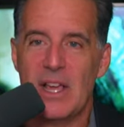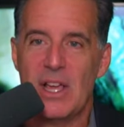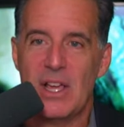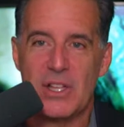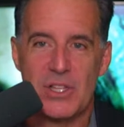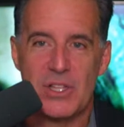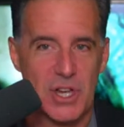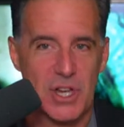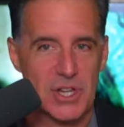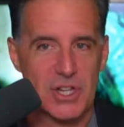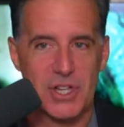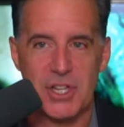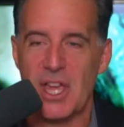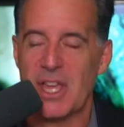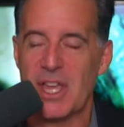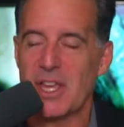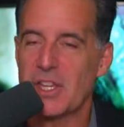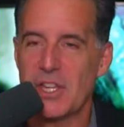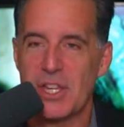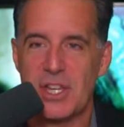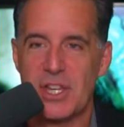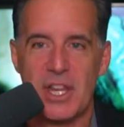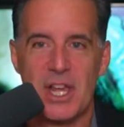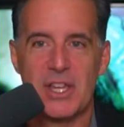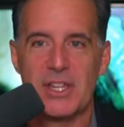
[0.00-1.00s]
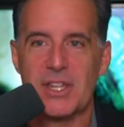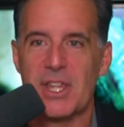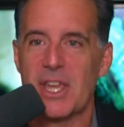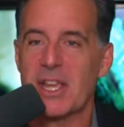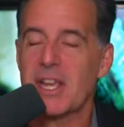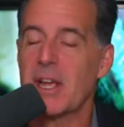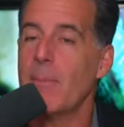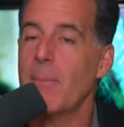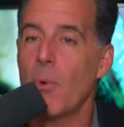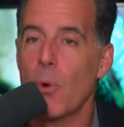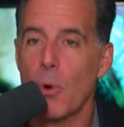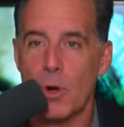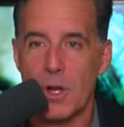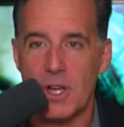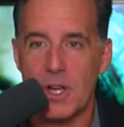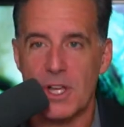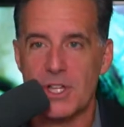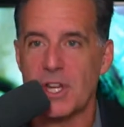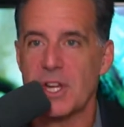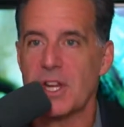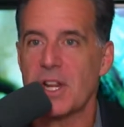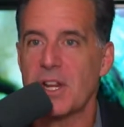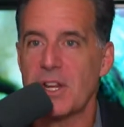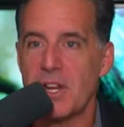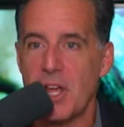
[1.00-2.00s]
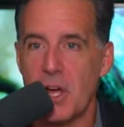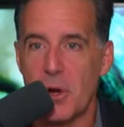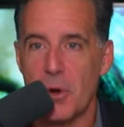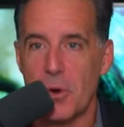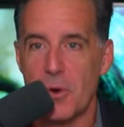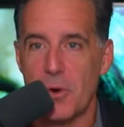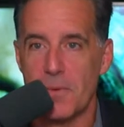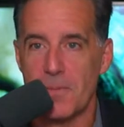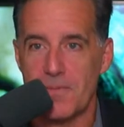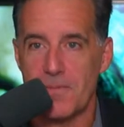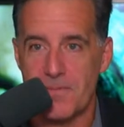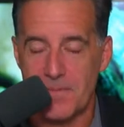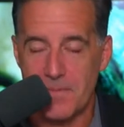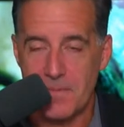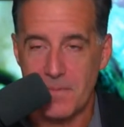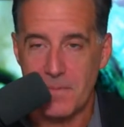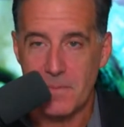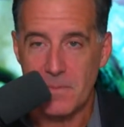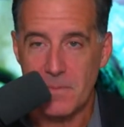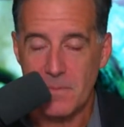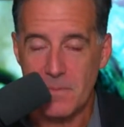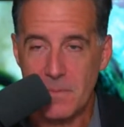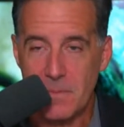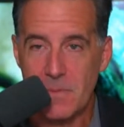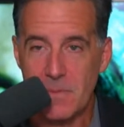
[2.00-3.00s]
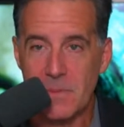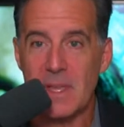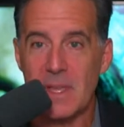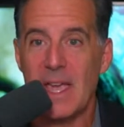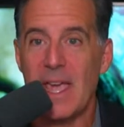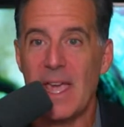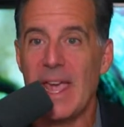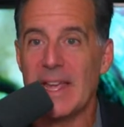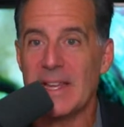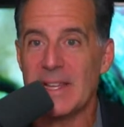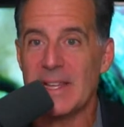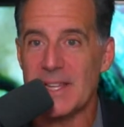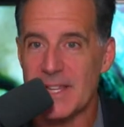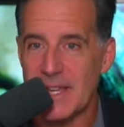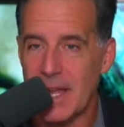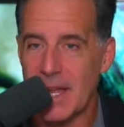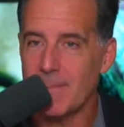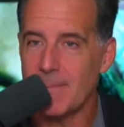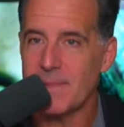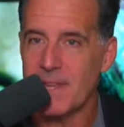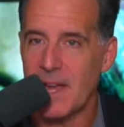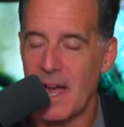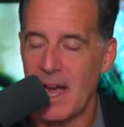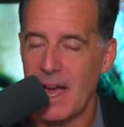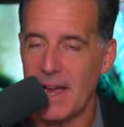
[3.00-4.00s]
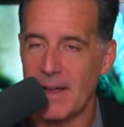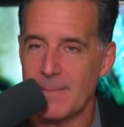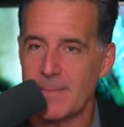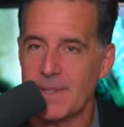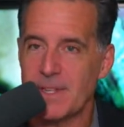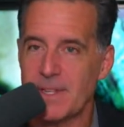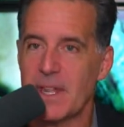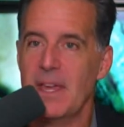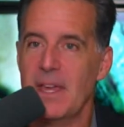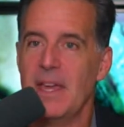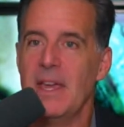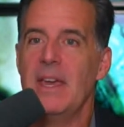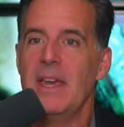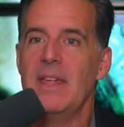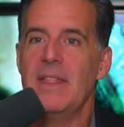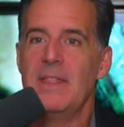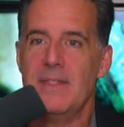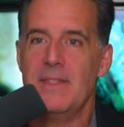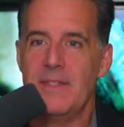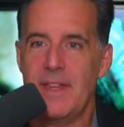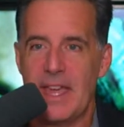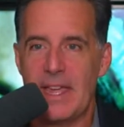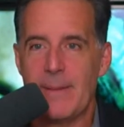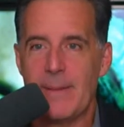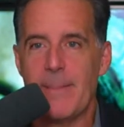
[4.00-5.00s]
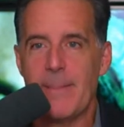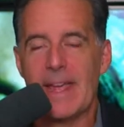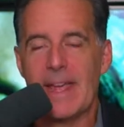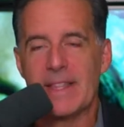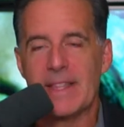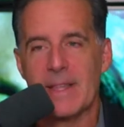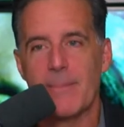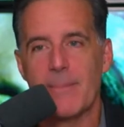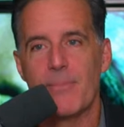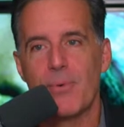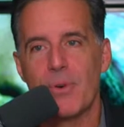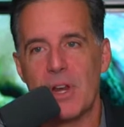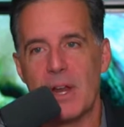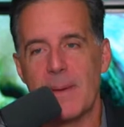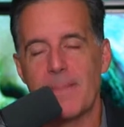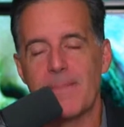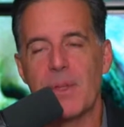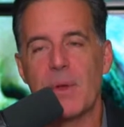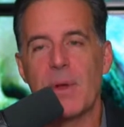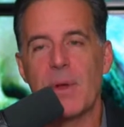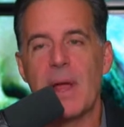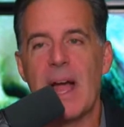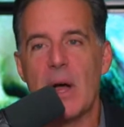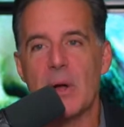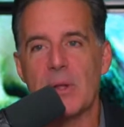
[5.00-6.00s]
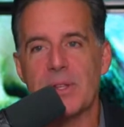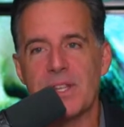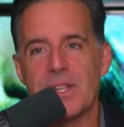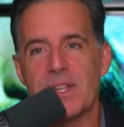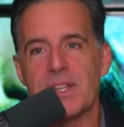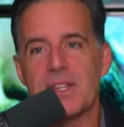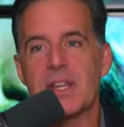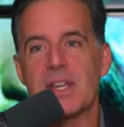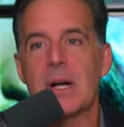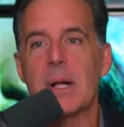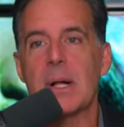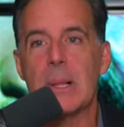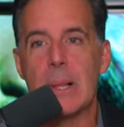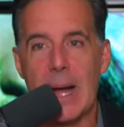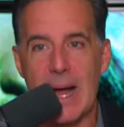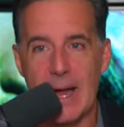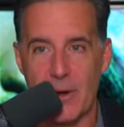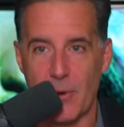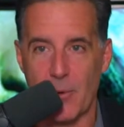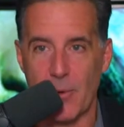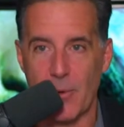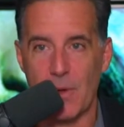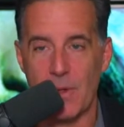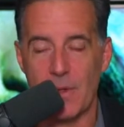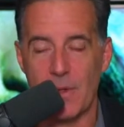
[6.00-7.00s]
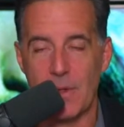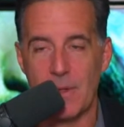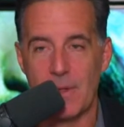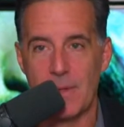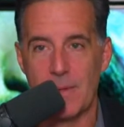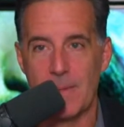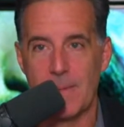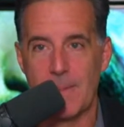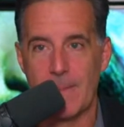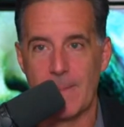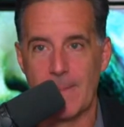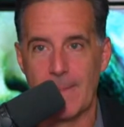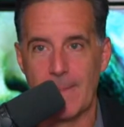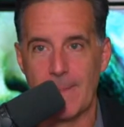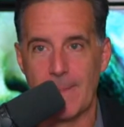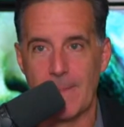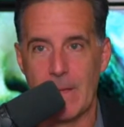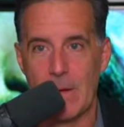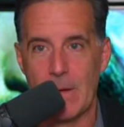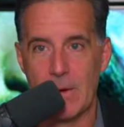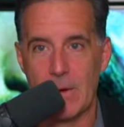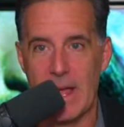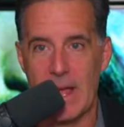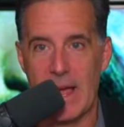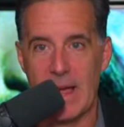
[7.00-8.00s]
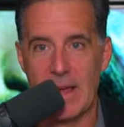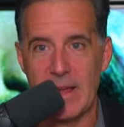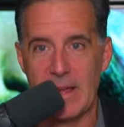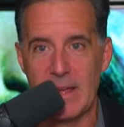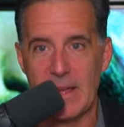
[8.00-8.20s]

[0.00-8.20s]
just like she does, like a mortgage and a note. And sometimes they make them put up their house as collateral. Okay.